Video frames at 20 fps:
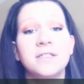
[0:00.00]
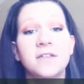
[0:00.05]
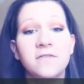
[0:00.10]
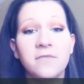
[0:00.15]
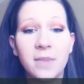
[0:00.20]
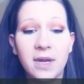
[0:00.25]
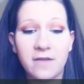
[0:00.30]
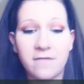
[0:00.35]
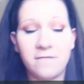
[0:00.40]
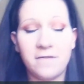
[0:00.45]
the
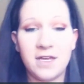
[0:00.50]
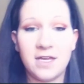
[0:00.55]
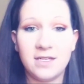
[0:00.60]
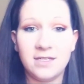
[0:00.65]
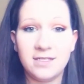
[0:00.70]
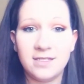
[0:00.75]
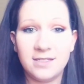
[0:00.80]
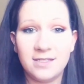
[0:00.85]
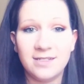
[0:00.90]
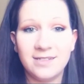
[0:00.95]
rest of my
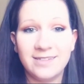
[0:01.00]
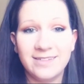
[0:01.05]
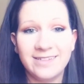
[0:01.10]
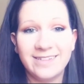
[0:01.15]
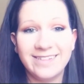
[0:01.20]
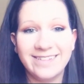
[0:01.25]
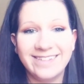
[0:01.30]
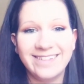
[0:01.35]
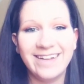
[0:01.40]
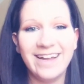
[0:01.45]
face,
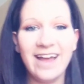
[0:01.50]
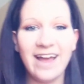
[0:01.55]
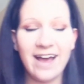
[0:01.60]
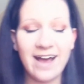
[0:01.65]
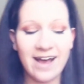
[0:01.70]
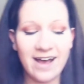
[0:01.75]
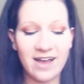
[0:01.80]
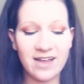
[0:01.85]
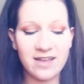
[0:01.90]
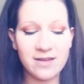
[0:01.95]

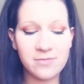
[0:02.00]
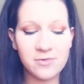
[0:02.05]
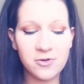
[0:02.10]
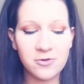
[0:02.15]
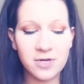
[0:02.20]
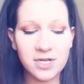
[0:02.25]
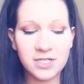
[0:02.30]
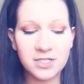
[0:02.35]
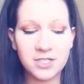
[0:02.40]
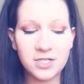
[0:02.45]
I
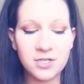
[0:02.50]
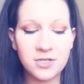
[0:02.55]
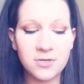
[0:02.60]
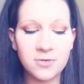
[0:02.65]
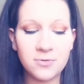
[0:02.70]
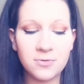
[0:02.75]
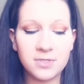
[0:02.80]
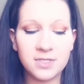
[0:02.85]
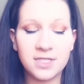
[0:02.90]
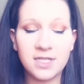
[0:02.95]
am going
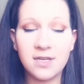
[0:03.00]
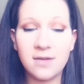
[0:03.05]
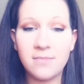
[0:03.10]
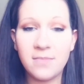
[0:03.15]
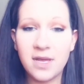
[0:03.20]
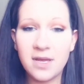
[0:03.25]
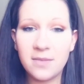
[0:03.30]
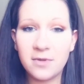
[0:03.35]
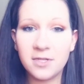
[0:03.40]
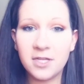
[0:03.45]
to use
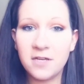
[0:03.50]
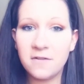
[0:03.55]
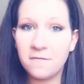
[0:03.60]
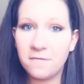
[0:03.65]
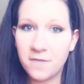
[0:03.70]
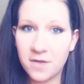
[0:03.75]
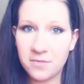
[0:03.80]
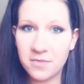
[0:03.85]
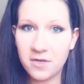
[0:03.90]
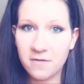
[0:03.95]
the
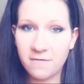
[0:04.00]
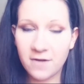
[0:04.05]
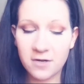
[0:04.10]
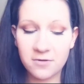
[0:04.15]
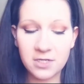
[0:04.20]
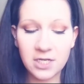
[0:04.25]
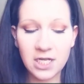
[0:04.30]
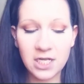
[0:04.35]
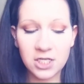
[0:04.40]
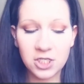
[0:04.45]
Maybelline Fit
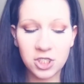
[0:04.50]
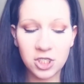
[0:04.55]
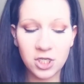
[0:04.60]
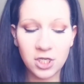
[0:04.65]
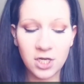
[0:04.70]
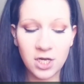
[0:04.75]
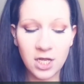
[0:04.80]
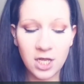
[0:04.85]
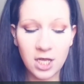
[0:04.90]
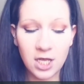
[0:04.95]
Me
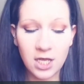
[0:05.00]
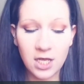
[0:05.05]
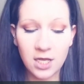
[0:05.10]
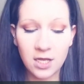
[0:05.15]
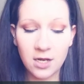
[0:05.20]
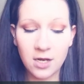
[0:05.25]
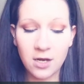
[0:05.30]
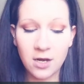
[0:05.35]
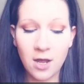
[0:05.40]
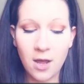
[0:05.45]
foundation
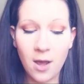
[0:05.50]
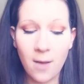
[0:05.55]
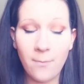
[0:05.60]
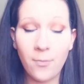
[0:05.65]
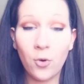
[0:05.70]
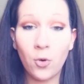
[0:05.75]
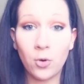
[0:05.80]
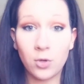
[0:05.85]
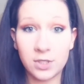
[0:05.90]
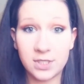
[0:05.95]

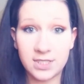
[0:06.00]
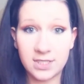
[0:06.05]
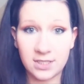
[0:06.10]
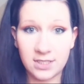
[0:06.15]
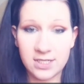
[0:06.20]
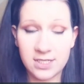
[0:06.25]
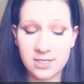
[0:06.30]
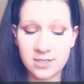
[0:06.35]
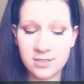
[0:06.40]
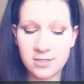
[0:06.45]
in
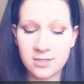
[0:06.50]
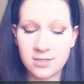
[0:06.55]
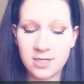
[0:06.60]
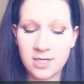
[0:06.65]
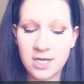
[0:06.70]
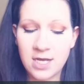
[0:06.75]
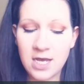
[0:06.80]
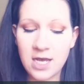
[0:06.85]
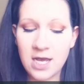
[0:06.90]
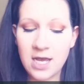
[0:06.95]

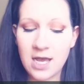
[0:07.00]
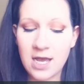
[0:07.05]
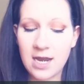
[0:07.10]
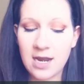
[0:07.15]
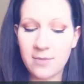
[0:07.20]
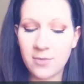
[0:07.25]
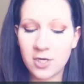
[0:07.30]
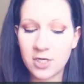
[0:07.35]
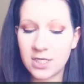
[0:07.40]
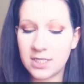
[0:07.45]
Porcelain.
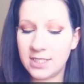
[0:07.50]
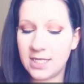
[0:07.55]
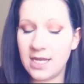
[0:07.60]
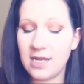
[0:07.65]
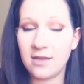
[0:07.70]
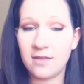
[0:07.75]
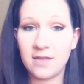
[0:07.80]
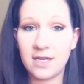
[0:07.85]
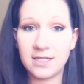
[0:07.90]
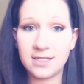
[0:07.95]
And I'm
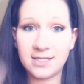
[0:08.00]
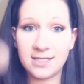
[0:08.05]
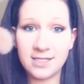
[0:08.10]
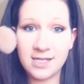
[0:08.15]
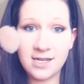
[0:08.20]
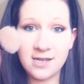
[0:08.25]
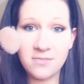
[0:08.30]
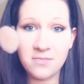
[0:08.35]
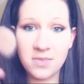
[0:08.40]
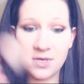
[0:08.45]
going to take
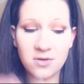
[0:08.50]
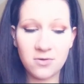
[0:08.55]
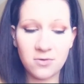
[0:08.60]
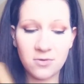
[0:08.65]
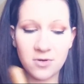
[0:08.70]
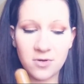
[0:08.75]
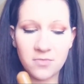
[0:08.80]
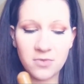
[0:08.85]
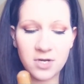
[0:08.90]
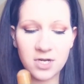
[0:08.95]
that same
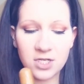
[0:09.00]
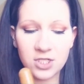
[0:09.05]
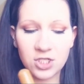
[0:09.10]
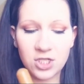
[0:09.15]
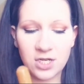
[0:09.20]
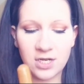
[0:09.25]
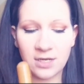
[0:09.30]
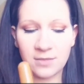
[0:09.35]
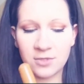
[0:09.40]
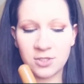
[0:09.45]
Mieoko
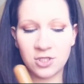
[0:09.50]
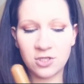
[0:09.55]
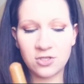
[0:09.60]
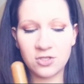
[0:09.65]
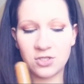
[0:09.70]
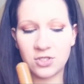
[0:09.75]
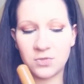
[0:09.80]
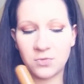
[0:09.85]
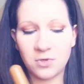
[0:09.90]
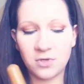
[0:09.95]
brush and I'm
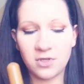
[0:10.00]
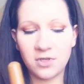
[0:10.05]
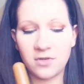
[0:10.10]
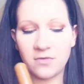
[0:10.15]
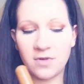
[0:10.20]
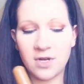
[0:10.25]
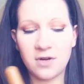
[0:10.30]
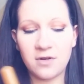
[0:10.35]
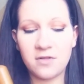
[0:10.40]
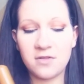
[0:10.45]
just going to
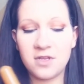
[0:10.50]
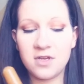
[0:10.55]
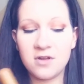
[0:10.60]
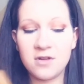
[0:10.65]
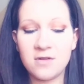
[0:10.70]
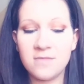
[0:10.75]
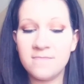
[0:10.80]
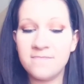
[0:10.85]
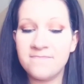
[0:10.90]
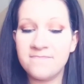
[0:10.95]
swirl it around
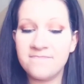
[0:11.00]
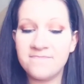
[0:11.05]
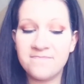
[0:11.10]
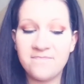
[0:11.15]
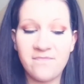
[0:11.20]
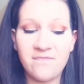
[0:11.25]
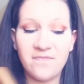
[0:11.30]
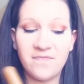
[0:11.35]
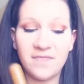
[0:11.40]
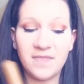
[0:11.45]
in there
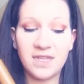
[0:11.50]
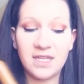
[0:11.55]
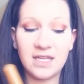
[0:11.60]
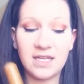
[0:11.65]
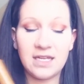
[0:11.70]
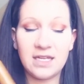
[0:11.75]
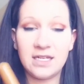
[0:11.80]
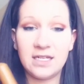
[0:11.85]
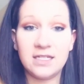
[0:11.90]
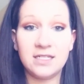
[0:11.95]

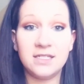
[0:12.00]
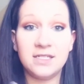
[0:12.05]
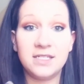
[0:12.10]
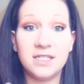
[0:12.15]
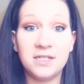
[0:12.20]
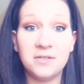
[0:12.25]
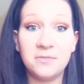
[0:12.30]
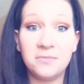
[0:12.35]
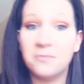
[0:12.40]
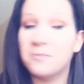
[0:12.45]

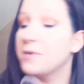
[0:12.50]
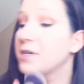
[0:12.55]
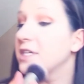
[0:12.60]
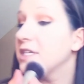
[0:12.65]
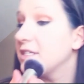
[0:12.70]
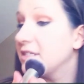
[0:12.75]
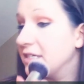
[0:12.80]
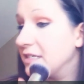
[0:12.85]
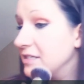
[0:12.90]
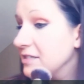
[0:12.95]
and see
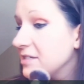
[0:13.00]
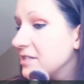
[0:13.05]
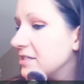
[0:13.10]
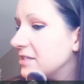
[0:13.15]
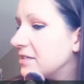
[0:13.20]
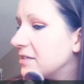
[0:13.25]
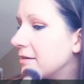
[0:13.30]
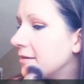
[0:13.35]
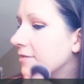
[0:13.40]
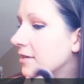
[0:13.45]
what it
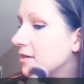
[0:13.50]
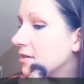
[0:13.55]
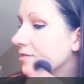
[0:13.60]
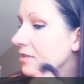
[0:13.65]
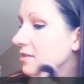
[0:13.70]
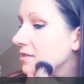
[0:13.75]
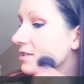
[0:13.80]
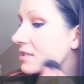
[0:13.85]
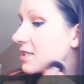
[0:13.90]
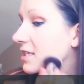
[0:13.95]
does
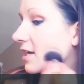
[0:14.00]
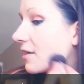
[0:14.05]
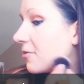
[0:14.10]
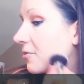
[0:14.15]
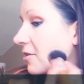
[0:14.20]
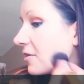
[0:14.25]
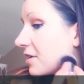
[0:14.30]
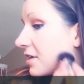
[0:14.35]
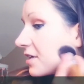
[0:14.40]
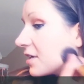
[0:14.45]
and
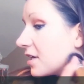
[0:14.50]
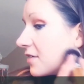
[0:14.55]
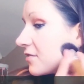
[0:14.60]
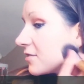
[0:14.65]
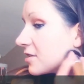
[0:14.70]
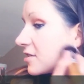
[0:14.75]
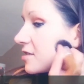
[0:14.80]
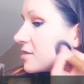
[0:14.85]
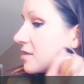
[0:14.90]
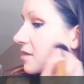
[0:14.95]
see how good it
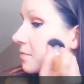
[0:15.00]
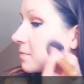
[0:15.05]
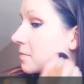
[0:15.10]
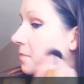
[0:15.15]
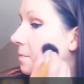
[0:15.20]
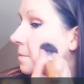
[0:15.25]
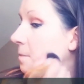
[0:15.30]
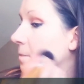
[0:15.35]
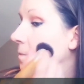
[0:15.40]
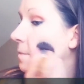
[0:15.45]
covers.